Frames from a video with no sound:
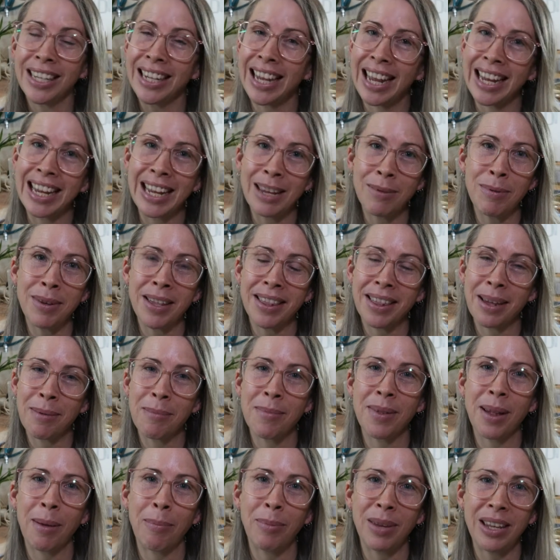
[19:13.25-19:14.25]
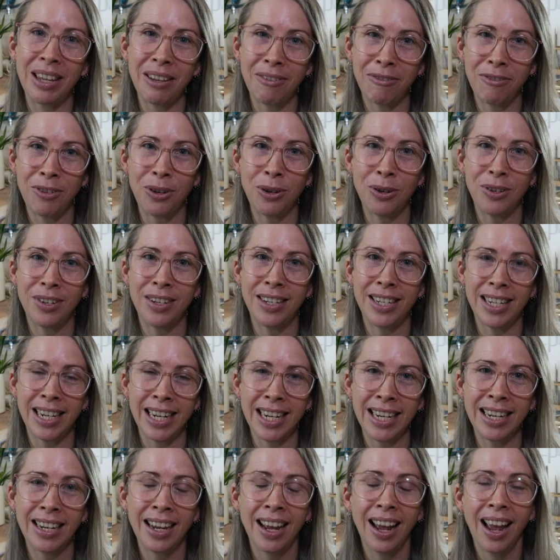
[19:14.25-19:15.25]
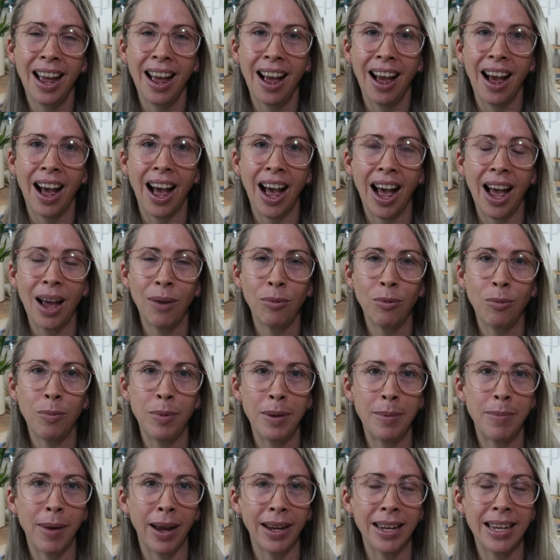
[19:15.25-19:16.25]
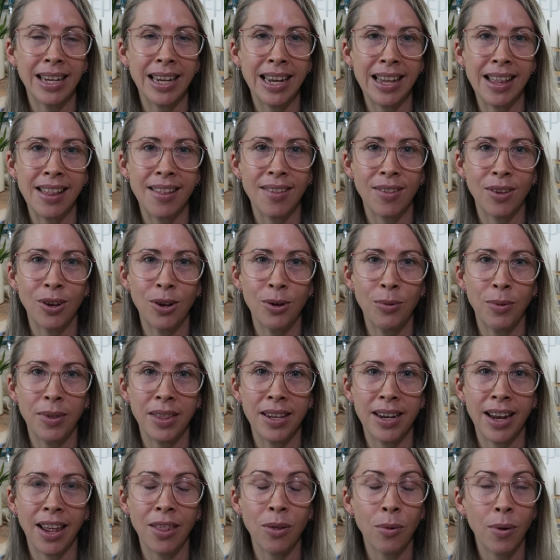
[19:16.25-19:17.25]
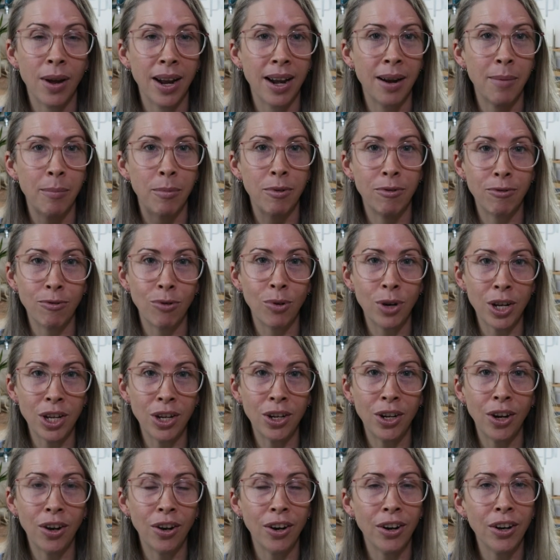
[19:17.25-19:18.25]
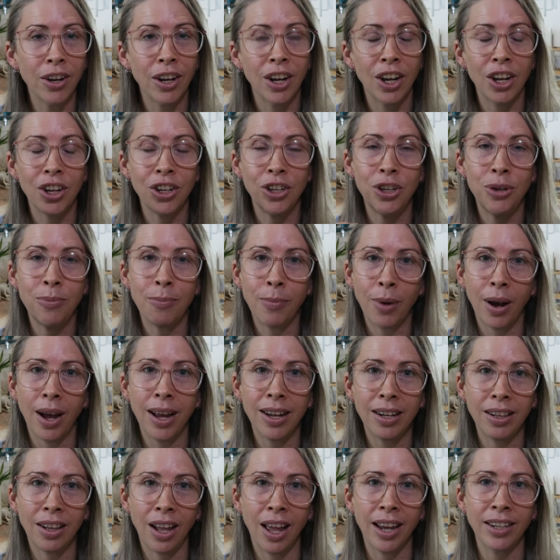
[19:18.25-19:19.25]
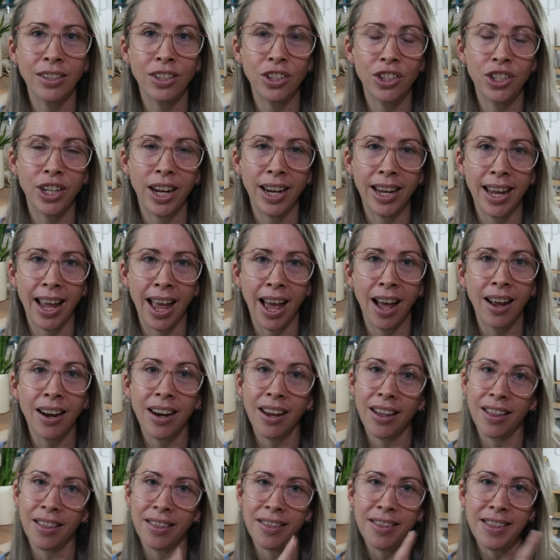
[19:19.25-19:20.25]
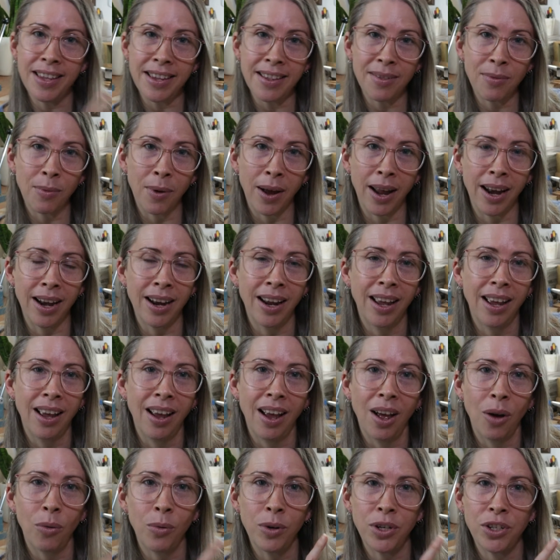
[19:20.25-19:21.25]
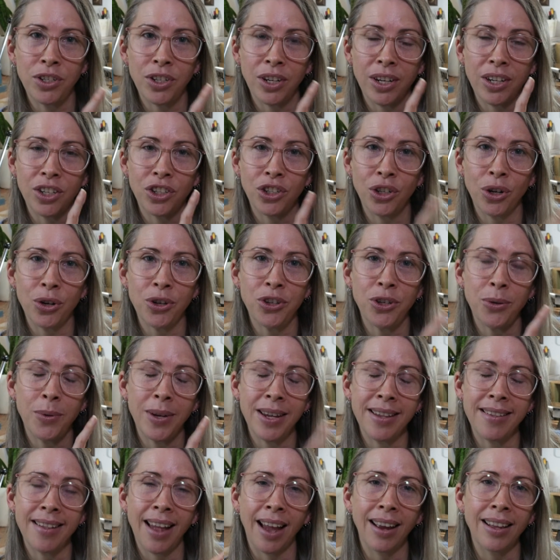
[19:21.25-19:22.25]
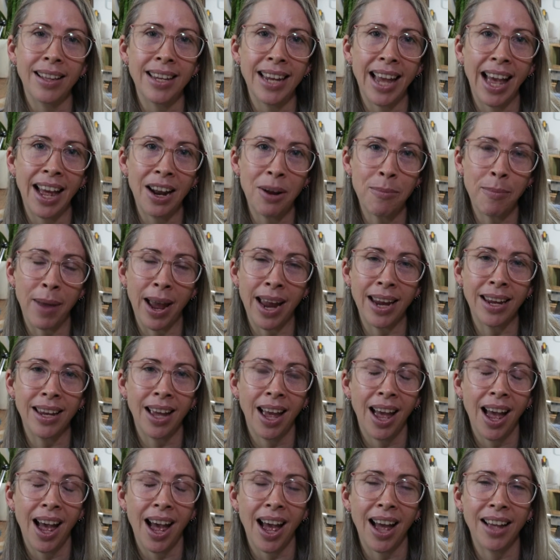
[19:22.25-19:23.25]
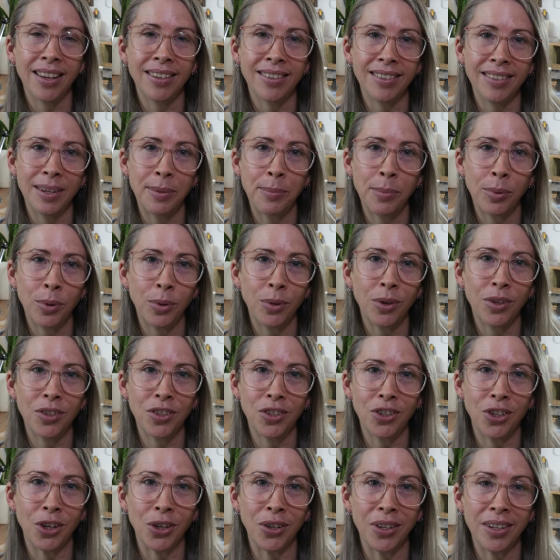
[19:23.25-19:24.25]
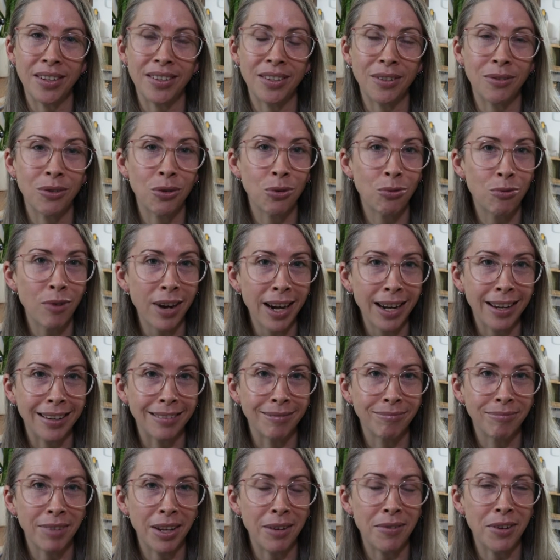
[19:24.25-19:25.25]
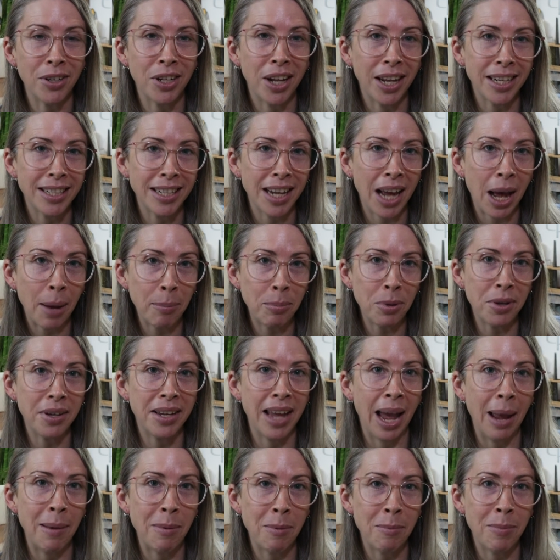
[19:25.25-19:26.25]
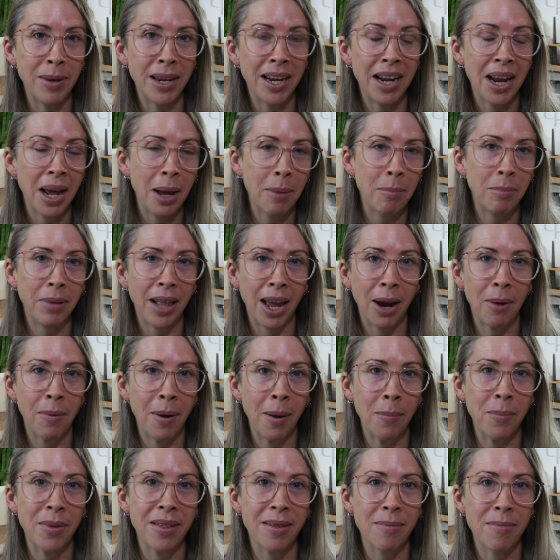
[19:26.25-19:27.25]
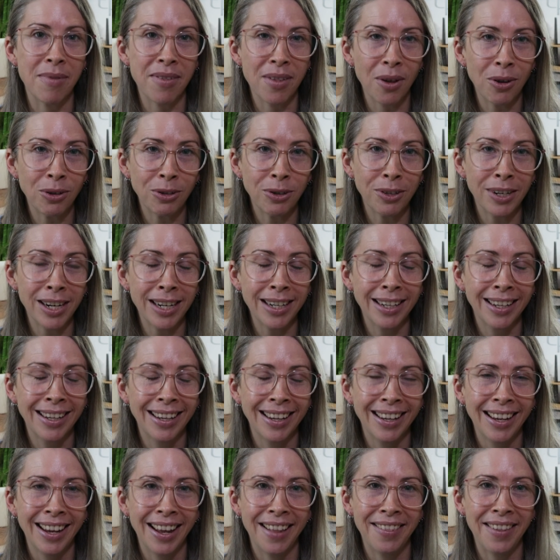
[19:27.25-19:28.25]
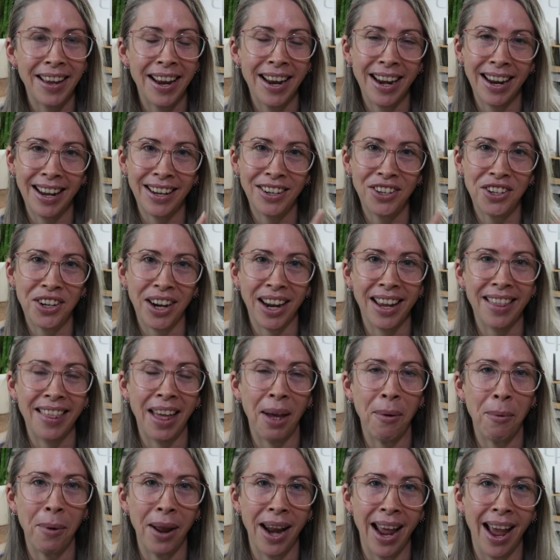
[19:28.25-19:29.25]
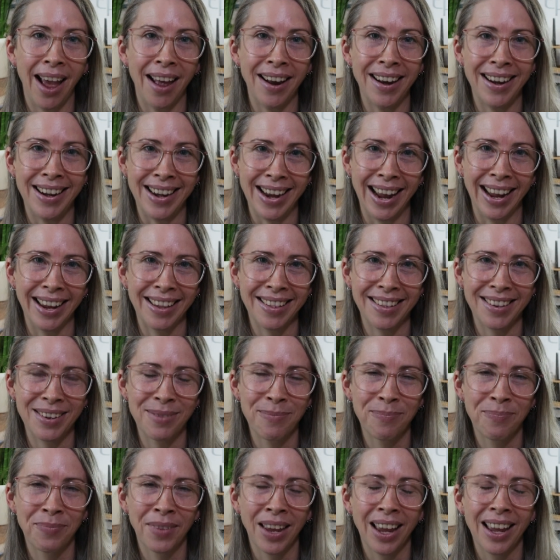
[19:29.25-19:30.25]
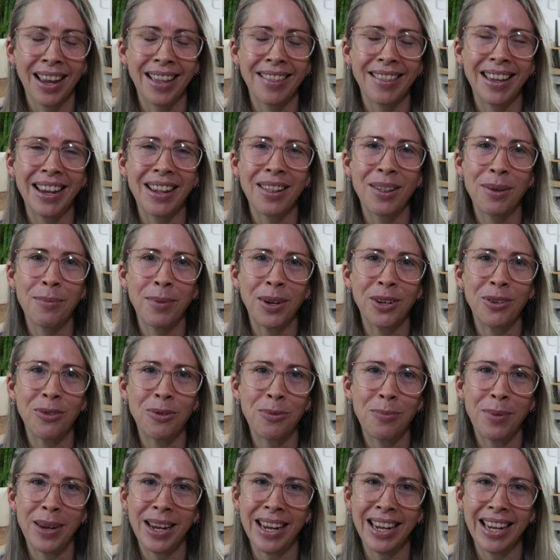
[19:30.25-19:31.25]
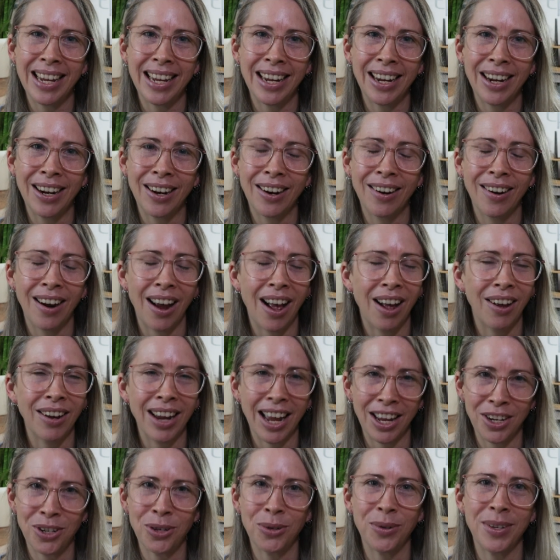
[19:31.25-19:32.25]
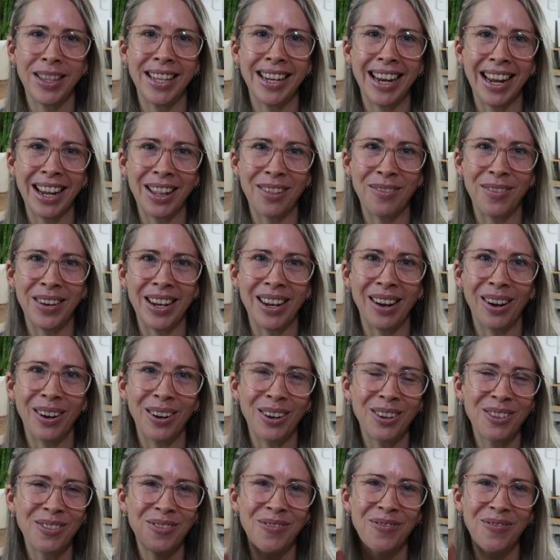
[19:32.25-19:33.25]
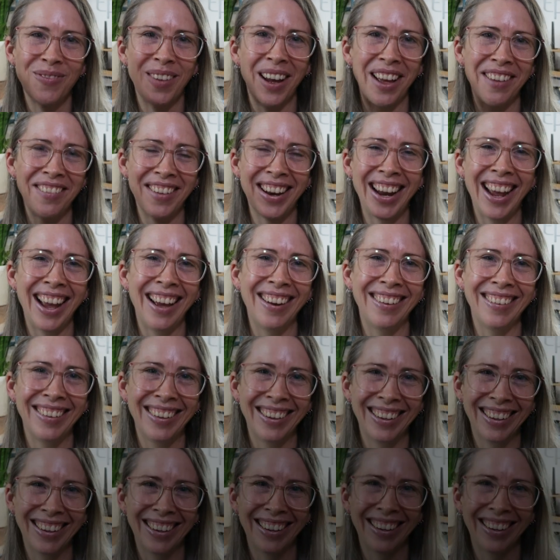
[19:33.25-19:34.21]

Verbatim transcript: Again, give me a thumbs up if you did. I will be back again soon with another one. Before you go, you might like to check out this one, which shows you exactly how to make a simple sterling silver ring. If you'd like to up your game a bit, play around with some soldering, then check that one out next. Thanks so much for being here. I'll catch you in the next video. Bye for now.